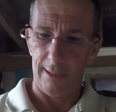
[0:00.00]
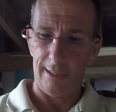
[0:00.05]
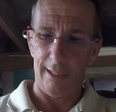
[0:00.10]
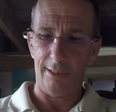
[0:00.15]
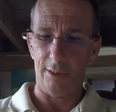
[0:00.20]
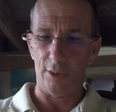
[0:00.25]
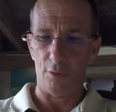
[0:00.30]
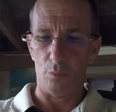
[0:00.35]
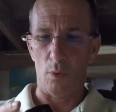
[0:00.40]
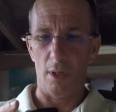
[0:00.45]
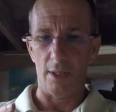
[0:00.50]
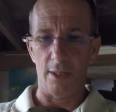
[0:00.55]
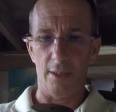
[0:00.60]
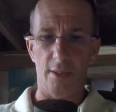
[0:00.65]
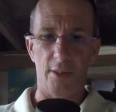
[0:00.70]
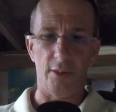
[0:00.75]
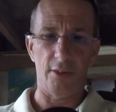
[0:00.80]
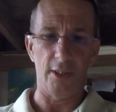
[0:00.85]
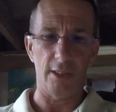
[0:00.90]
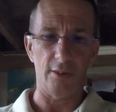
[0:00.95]
Now, this is one of
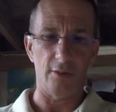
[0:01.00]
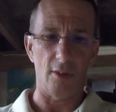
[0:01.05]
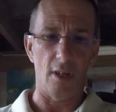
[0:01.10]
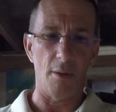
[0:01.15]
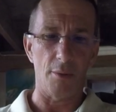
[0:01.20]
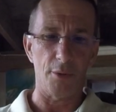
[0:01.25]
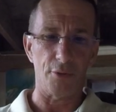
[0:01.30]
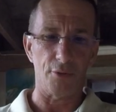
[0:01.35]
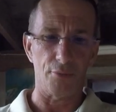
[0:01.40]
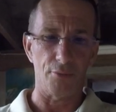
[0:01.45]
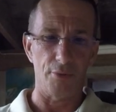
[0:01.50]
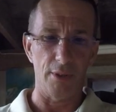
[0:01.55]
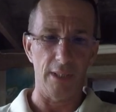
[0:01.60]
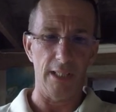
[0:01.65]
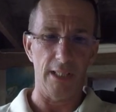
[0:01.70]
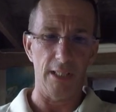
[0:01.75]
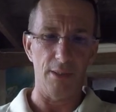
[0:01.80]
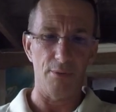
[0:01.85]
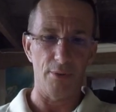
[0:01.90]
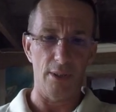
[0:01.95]
the things that I was
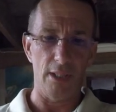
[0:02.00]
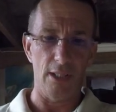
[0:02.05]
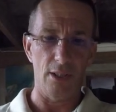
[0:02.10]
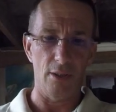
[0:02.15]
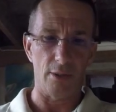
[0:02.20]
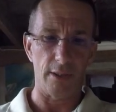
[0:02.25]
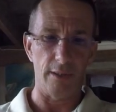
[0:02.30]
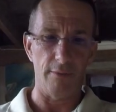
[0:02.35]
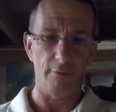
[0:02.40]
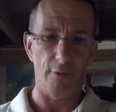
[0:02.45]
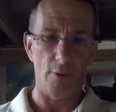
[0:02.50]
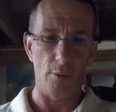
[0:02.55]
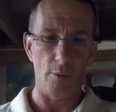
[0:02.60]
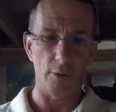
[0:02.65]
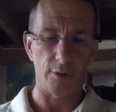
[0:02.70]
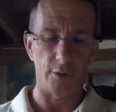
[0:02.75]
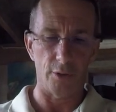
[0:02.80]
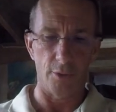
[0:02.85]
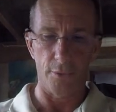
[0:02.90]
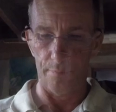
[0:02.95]
really, really looking
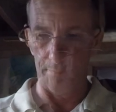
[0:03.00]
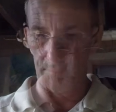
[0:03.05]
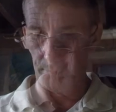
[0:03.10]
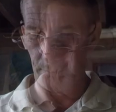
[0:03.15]
forward to.